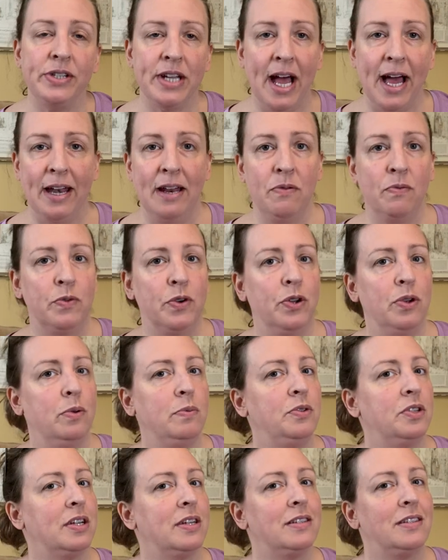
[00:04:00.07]
dining room.
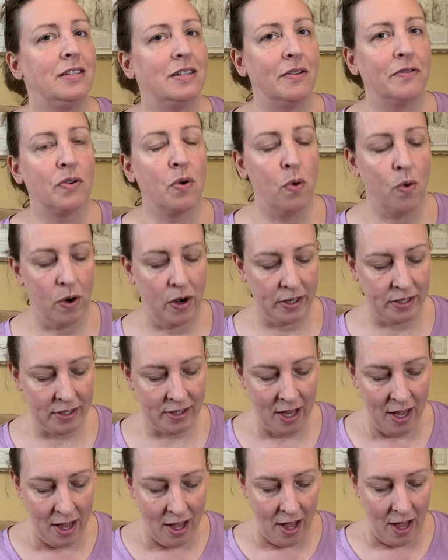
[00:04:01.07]
Just, of course,
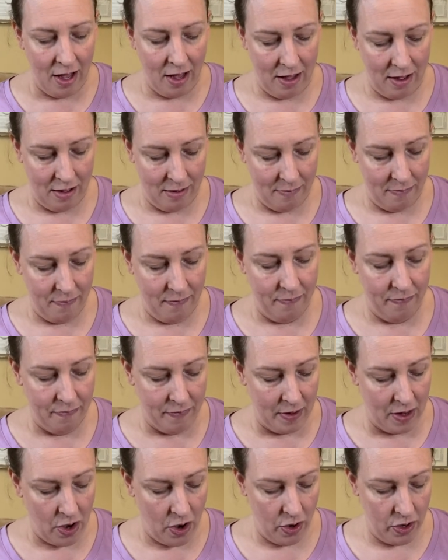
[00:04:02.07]

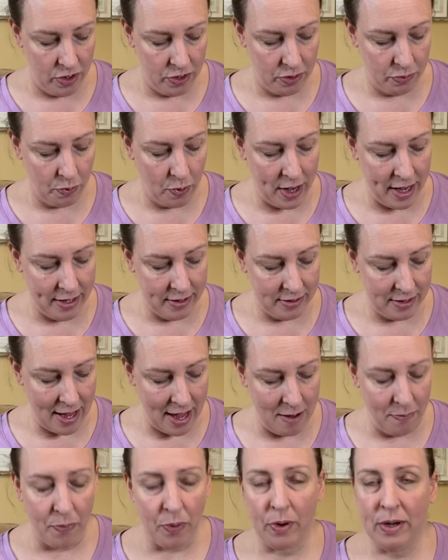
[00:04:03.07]
hers was
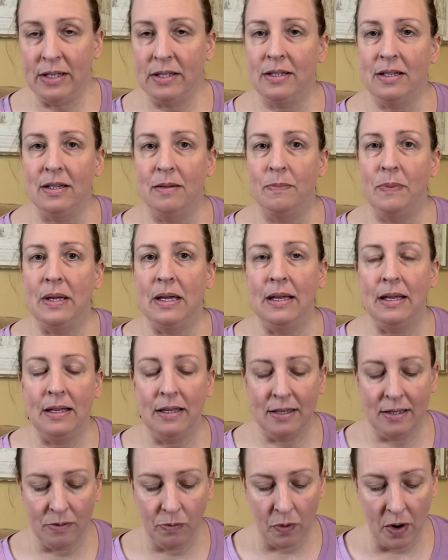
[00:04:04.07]
a printed
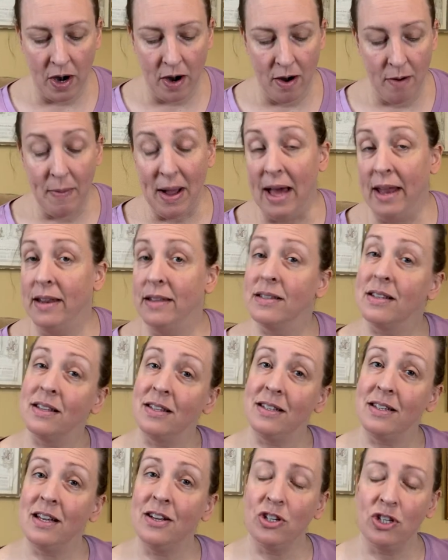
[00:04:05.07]
piece where mine is a
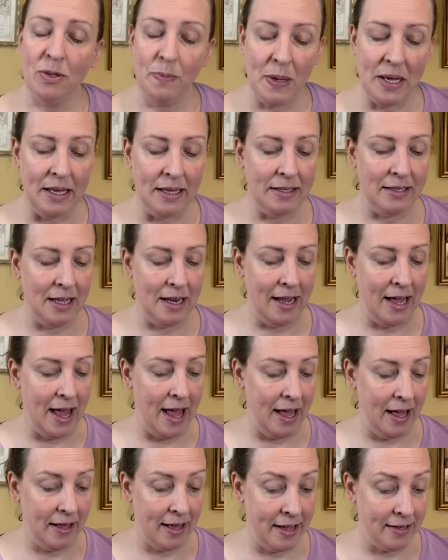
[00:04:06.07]
stitched piece, and
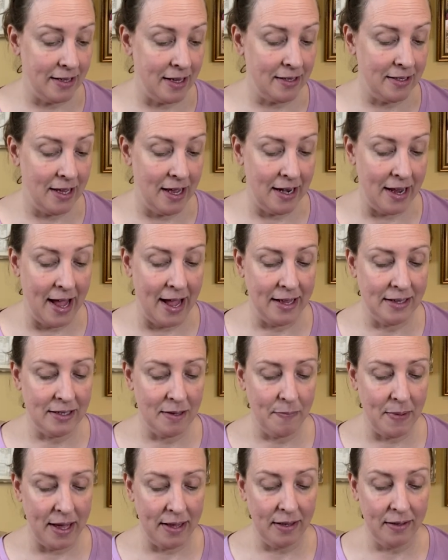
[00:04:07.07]
it, as I said, it hangs
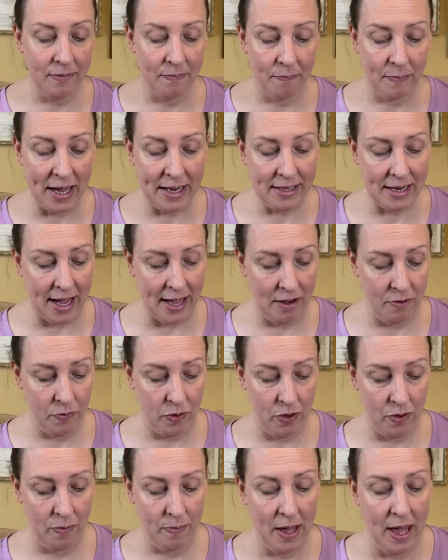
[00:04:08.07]
in my dining
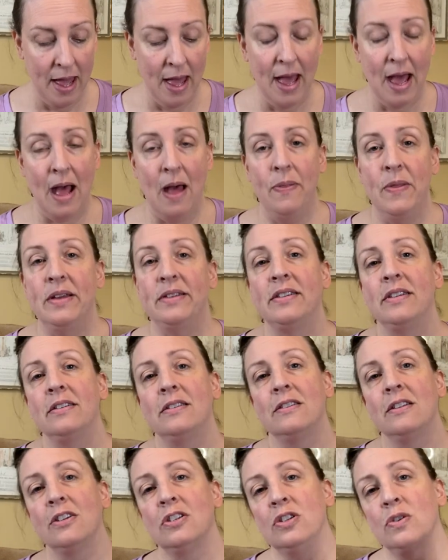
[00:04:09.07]
room, and this is
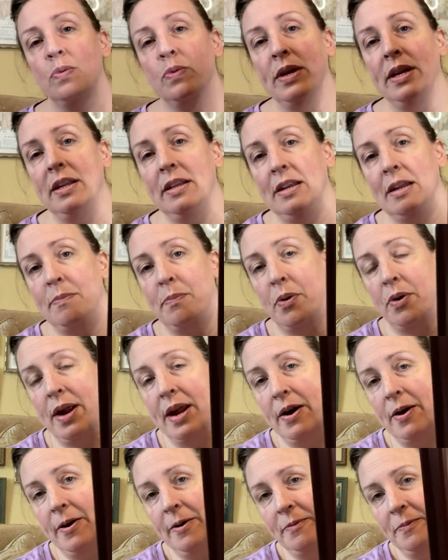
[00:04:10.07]
the Serenity
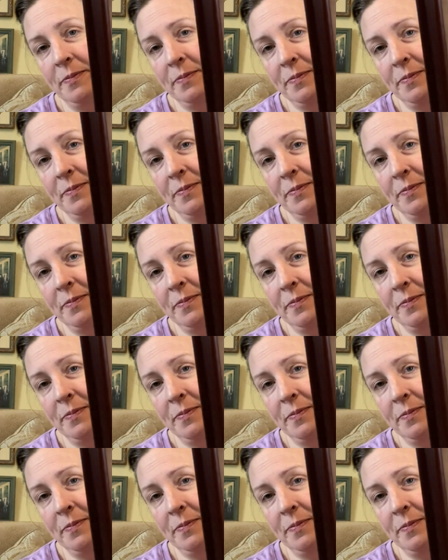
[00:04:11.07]
Prayer